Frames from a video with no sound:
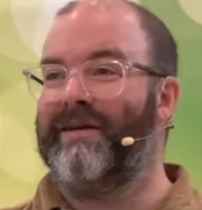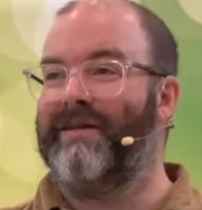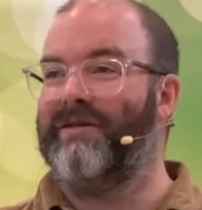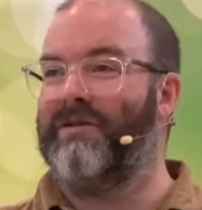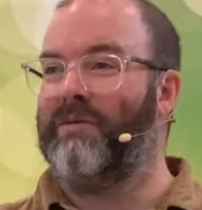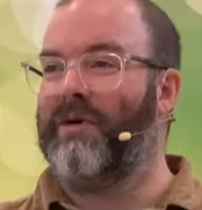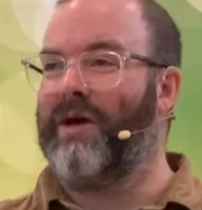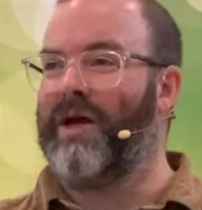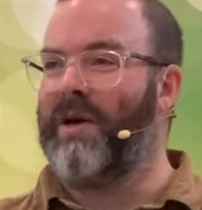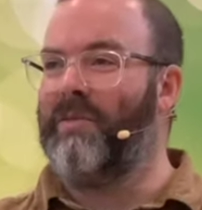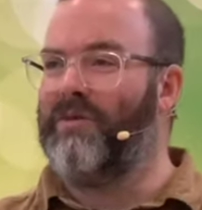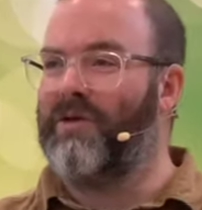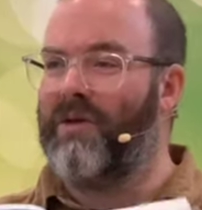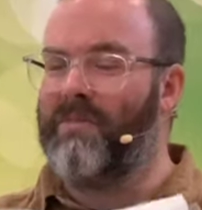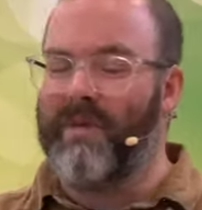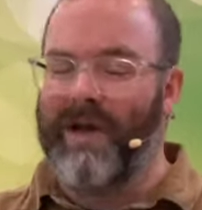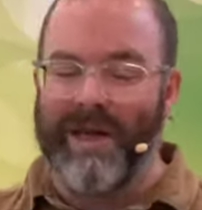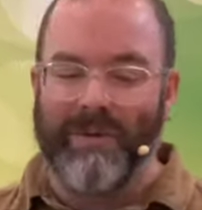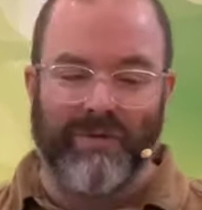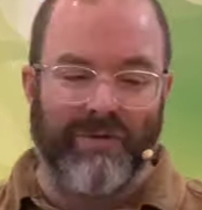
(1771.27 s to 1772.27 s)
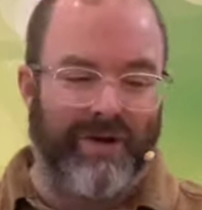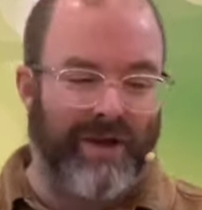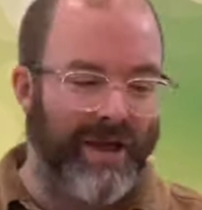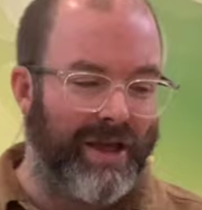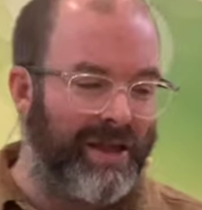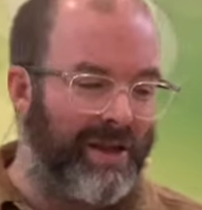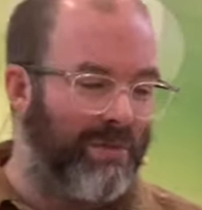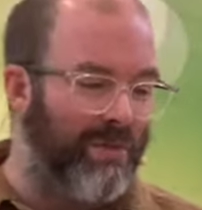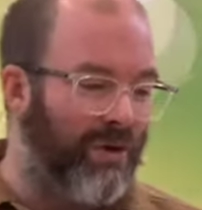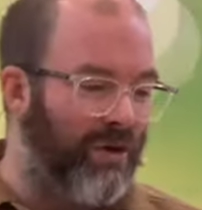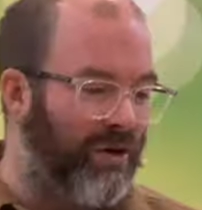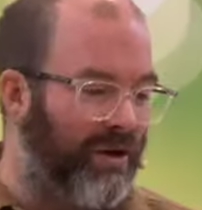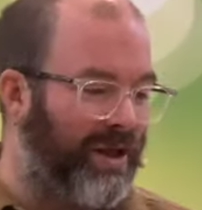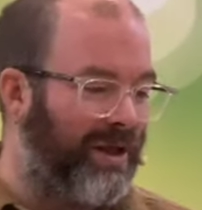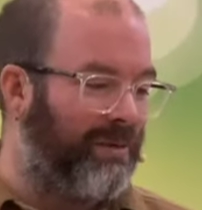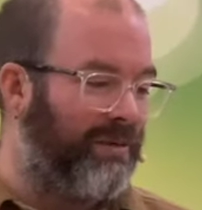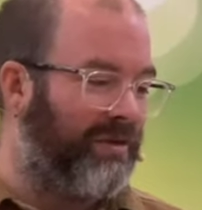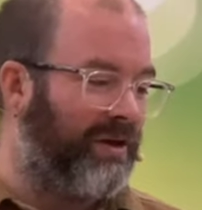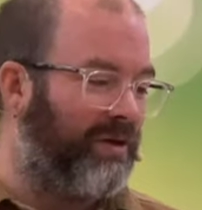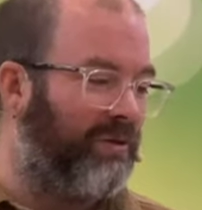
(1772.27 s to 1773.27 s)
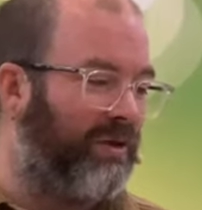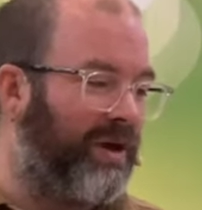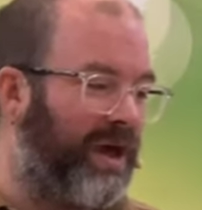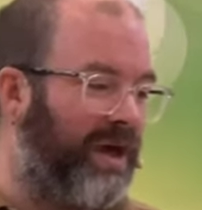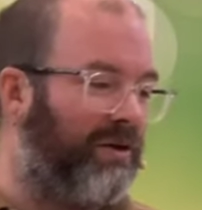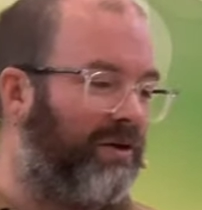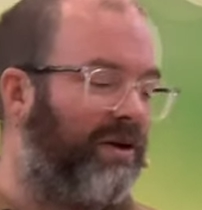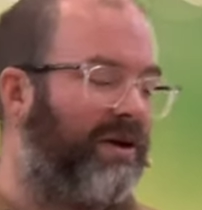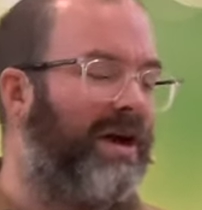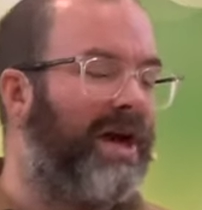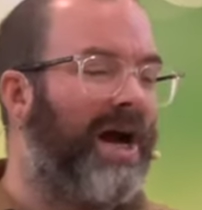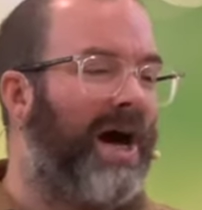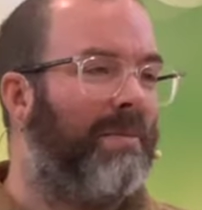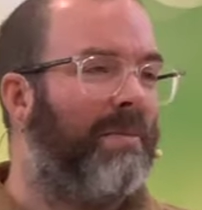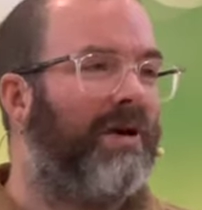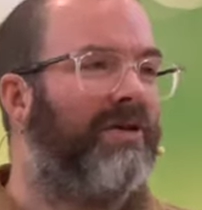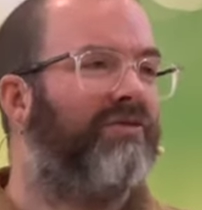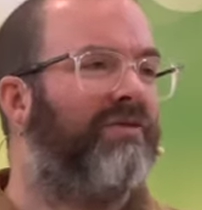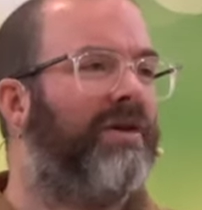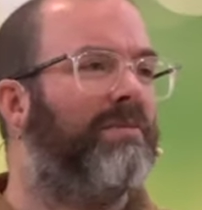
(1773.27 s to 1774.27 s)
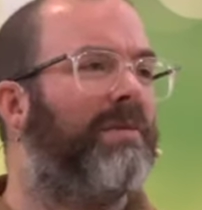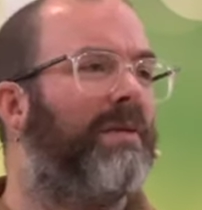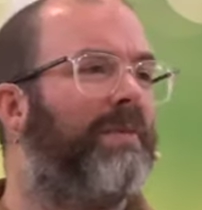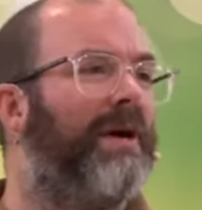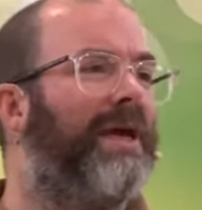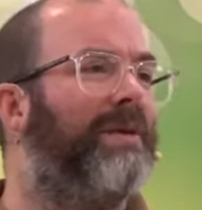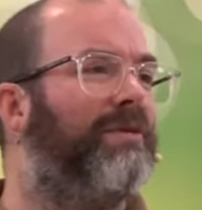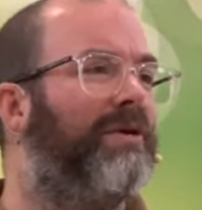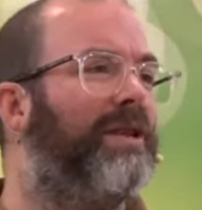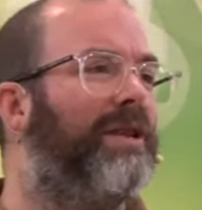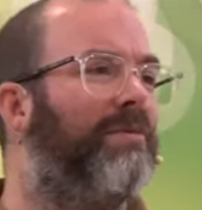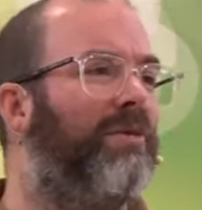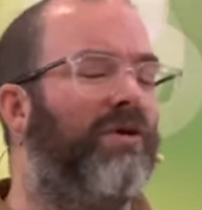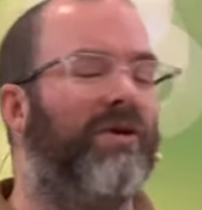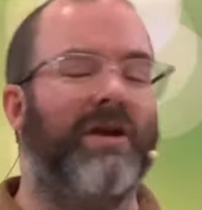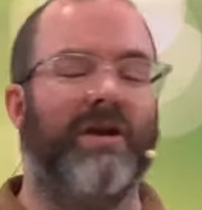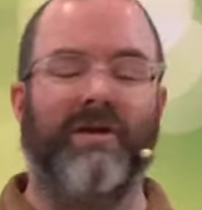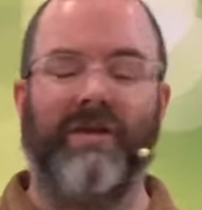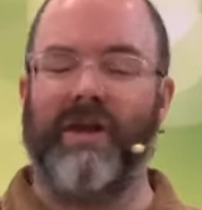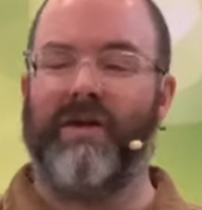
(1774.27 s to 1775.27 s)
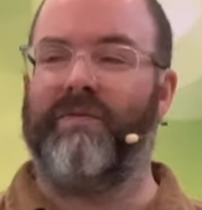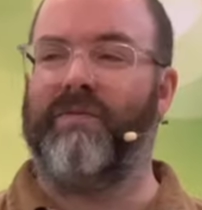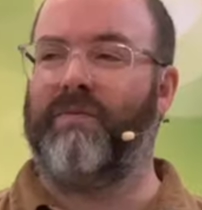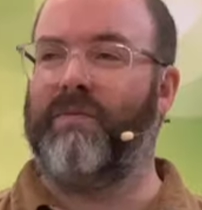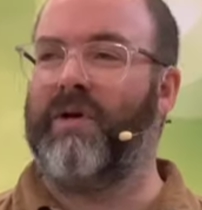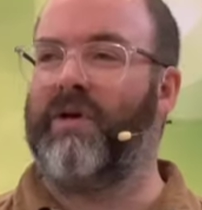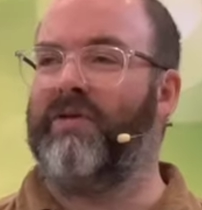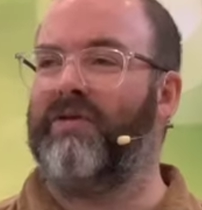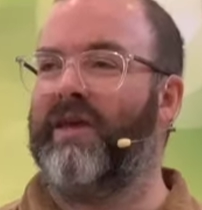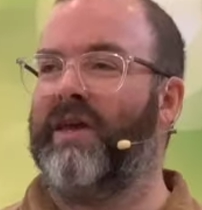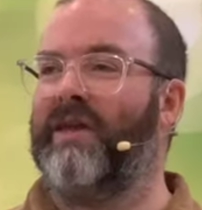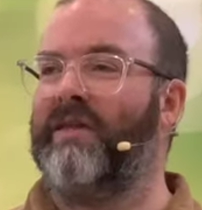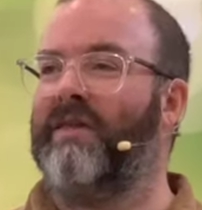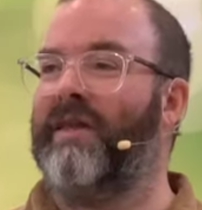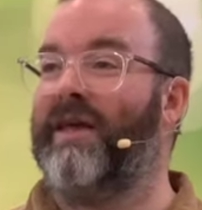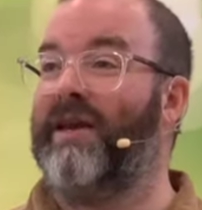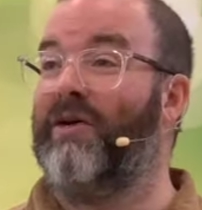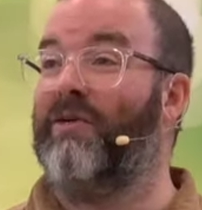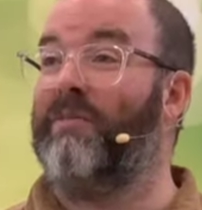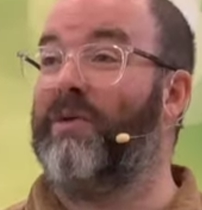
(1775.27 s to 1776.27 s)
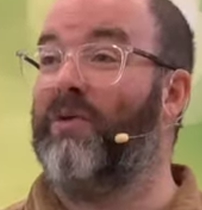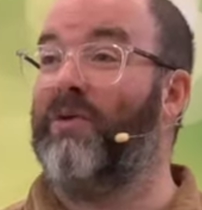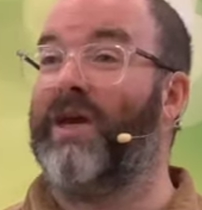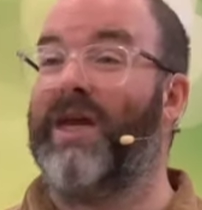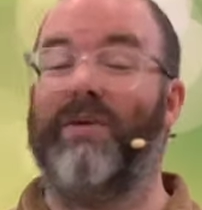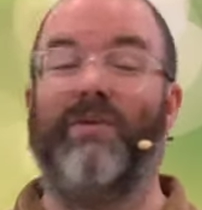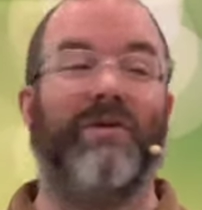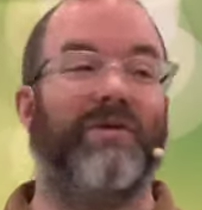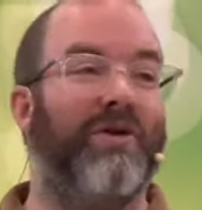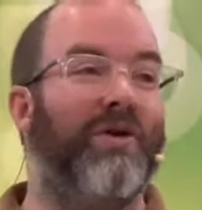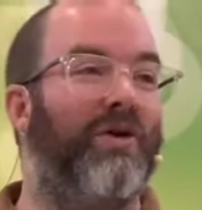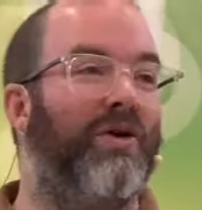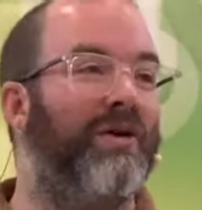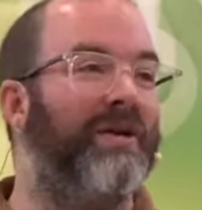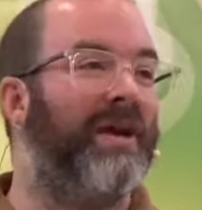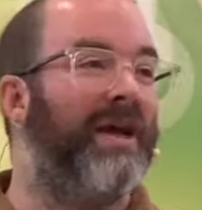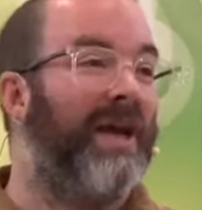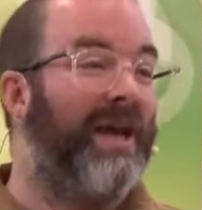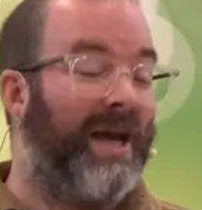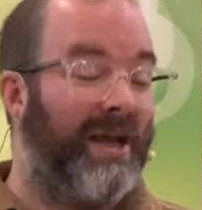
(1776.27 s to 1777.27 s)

I come to a Bible reading in the morning and think, okay, going, i must read my Bible in the morning because then, then I'll be okay with God.